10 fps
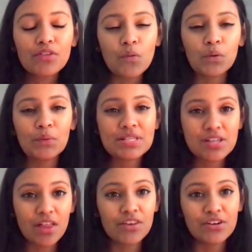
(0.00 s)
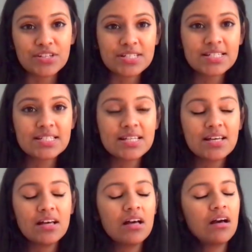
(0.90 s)
When we saw the nurses,
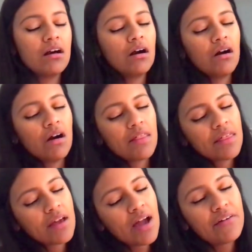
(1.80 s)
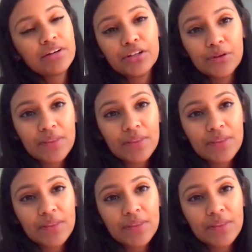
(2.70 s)
I already knew.